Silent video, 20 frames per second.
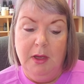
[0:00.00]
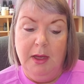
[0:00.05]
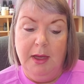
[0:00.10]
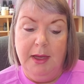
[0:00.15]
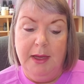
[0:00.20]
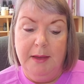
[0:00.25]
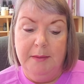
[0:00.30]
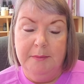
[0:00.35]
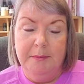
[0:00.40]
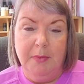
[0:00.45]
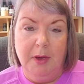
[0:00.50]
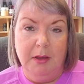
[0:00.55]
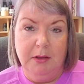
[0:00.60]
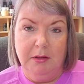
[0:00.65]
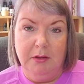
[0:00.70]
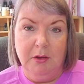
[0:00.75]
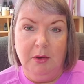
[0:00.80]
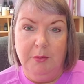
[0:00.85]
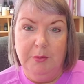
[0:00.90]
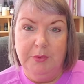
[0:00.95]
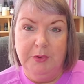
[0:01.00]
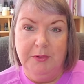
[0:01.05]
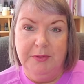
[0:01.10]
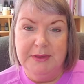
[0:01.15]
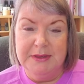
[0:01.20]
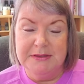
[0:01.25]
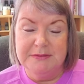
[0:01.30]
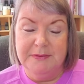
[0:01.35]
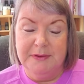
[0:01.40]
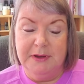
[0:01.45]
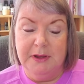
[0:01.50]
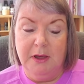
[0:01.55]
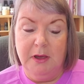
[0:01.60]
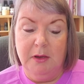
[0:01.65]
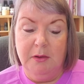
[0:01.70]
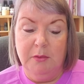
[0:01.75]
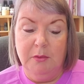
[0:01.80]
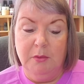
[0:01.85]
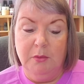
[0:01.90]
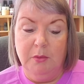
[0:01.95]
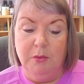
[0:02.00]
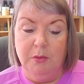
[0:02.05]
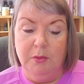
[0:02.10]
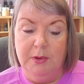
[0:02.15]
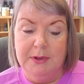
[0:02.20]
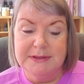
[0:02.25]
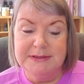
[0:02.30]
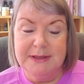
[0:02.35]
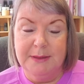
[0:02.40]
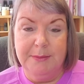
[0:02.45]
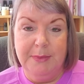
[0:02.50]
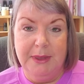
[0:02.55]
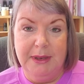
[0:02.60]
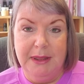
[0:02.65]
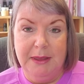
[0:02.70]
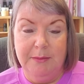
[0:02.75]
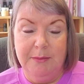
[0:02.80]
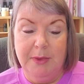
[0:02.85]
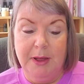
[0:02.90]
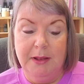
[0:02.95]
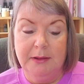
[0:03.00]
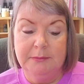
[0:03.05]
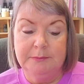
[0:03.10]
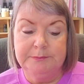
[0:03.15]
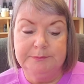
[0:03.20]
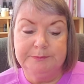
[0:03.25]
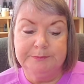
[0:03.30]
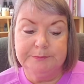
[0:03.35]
Either comment on this video or send me an email.